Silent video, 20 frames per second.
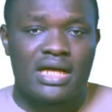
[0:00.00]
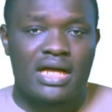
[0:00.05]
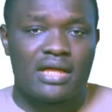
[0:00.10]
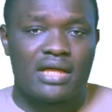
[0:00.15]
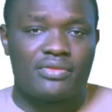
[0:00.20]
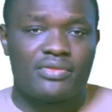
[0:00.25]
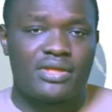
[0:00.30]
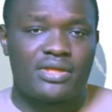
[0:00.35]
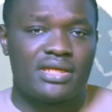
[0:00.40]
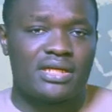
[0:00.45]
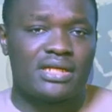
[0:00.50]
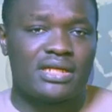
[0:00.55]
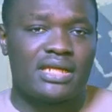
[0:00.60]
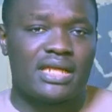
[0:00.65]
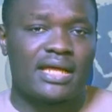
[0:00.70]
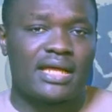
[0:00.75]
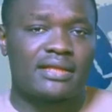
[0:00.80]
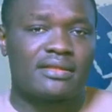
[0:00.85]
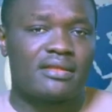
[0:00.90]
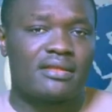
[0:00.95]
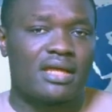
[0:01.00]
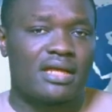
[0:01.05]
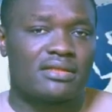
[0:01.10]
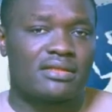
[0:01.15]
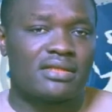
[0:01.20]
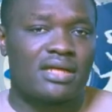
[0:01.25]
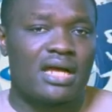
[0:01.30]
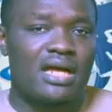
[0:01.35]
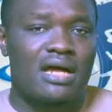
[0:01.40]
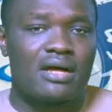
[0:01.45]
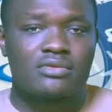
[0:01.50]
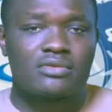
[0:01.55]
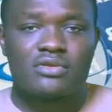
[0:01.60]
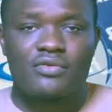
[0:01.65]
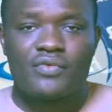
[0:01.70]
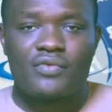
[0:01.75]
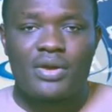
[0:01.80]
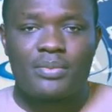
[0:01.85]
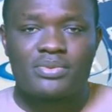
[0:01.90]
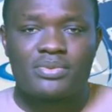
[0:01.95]
and they are glad that the House
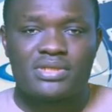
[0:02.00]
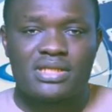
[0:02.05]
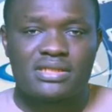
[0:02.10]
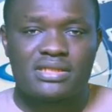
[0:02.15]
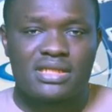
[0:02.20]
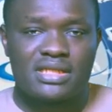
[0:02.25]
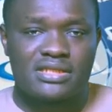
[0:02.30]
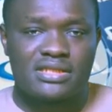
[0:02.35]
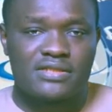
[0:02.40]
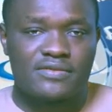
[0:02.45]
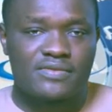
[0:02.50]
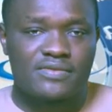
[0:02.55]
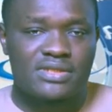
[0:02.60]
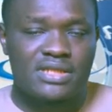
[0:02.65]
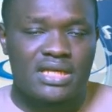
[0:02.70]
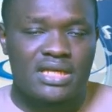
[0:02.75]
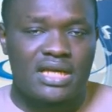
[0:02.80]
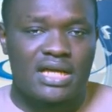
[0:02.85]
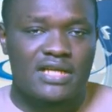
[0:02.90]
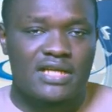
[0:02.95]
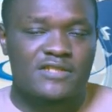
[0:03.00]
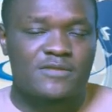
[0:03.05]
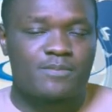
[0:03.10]
of Representatives has